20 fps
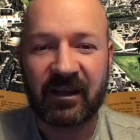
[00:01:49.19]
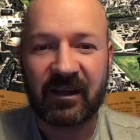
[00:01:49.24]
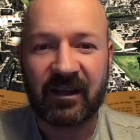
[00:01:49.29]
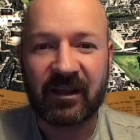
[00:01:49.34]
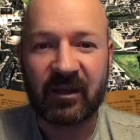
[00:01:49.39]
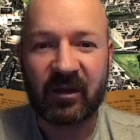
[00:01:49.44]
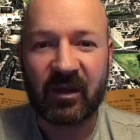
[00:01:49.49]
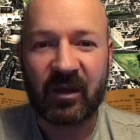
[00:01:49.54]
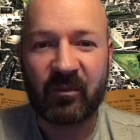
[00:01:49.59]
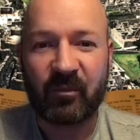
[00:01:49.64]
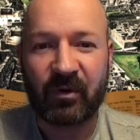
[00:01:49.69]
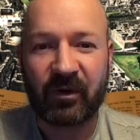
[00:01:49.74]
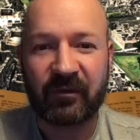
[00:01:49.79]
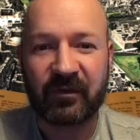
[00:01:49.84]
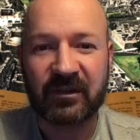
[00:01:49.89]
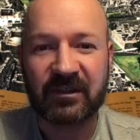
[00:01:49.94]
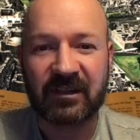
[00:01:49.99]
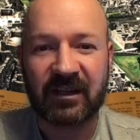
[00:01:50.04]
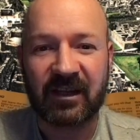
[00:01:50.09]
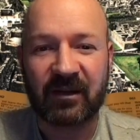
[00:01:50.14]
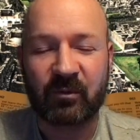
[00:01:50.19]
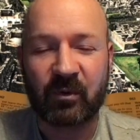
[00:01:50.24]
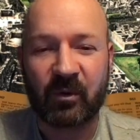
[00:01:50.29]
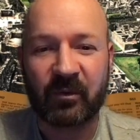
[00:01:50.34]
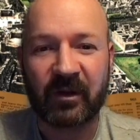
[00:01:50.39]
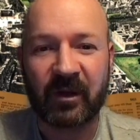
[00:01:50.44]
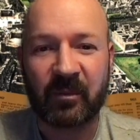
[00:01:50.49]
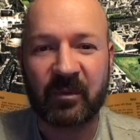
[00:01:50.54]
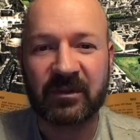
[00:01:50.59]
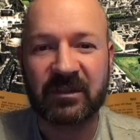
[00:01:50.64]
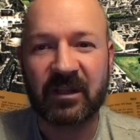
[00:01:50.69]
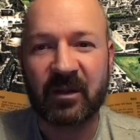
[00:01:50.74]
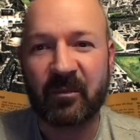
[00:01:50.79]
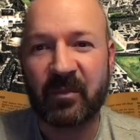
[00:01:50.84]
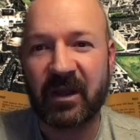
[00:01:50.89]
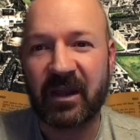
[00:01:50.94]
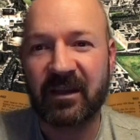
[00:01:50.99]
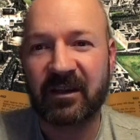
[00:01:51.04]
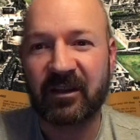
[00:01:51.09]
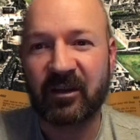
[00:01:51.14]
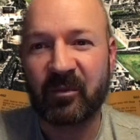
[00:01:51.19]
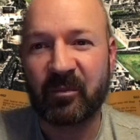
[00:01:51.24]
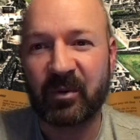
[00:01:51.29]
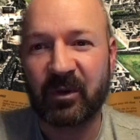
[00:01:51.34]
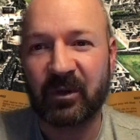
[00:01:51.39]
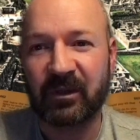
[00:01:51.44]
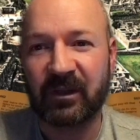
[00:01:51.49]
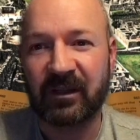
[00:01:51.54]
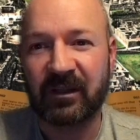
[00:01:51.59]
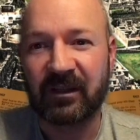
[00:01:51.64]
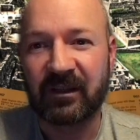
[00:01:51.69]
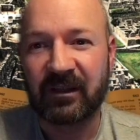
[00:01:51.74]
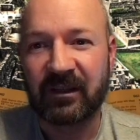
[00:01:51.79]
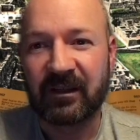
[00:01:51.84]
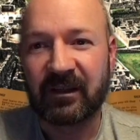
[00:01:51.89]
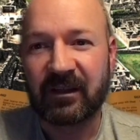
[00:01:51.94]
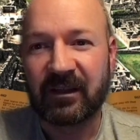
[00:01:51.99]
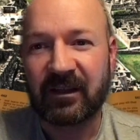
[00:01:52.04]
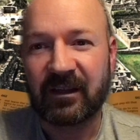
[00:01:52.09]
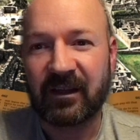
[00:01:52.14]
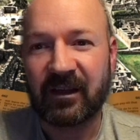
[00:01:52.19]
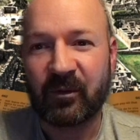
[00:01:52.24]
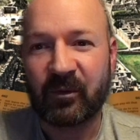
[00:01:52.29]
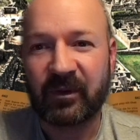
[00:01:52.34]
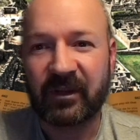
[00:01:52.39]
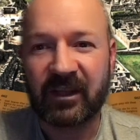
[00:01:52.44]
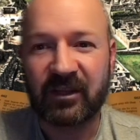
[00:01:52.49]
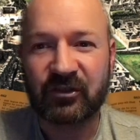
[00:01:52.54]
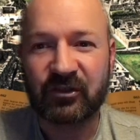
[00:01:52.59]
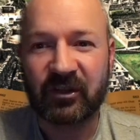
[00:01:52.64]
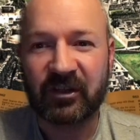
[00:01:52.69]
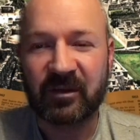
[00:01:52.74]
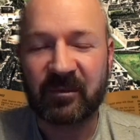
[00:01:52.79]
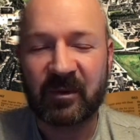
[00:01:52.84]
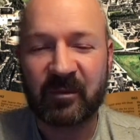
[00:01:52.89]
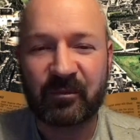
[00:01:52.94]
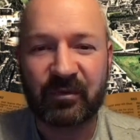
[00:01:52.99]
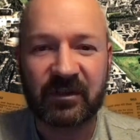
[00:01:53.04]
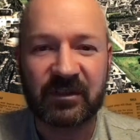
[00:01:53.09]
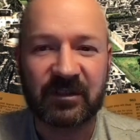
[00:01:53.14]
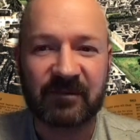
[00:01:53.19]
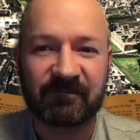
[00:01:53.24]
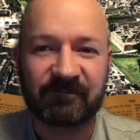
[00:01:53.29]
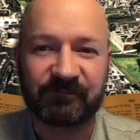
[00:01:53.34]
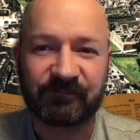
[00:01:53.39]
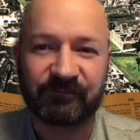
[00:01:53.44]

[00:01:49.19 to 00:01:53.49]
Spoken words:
he prophesied what would happen to the baker and the butler when they joined him in prison.